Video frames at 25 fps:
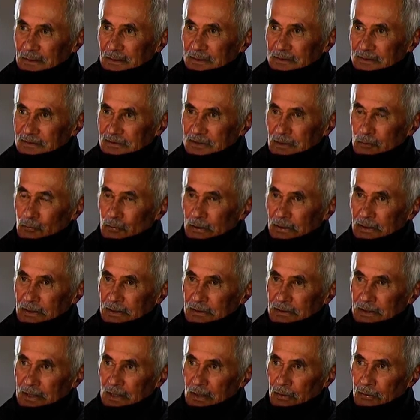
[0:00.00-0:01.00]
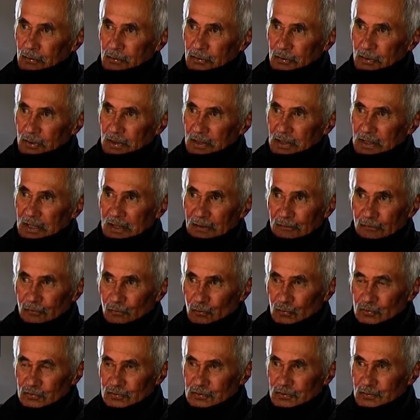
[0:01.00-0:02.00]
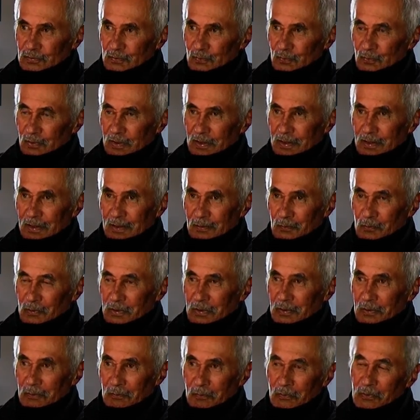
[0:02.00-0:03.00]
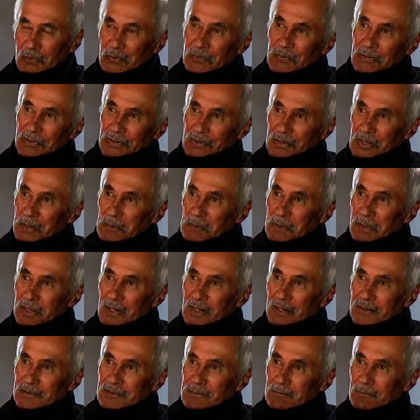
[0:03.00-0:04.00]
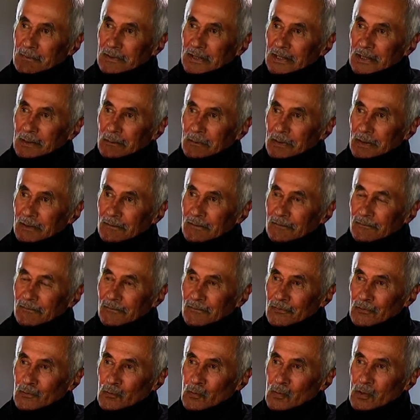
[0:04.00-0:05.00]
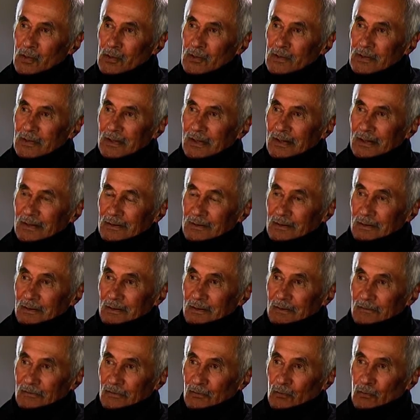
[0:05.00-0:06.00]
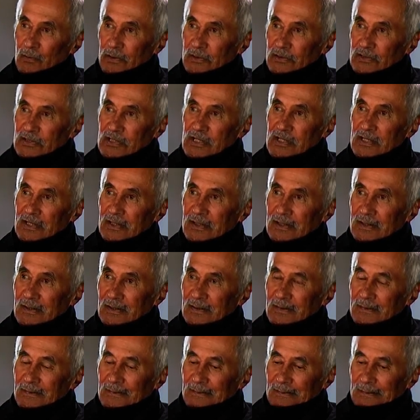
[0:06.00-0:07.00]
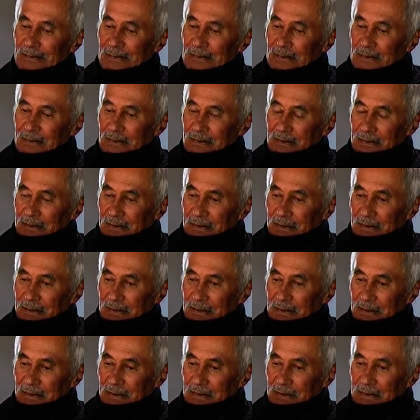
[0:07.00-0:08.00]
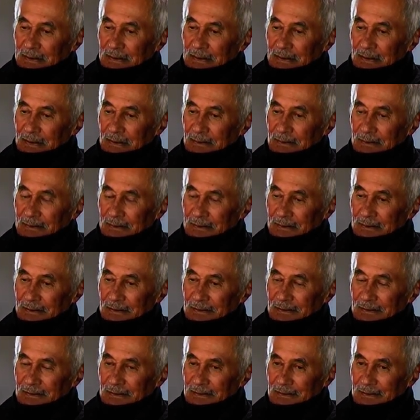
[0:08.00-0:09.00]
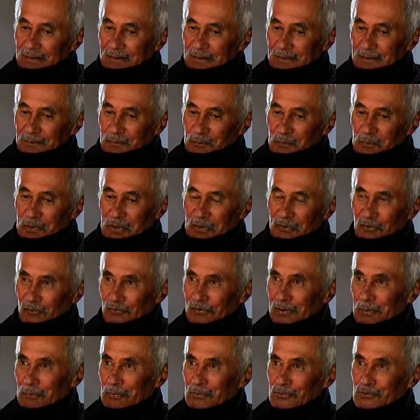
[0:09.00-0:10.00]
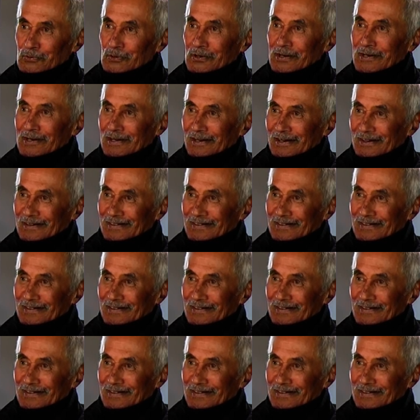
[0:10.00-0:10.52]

See, waiting to go into the Air Force, we were in the Home Guard in Blenheim here for a while, for 1 year. And we thought that was great.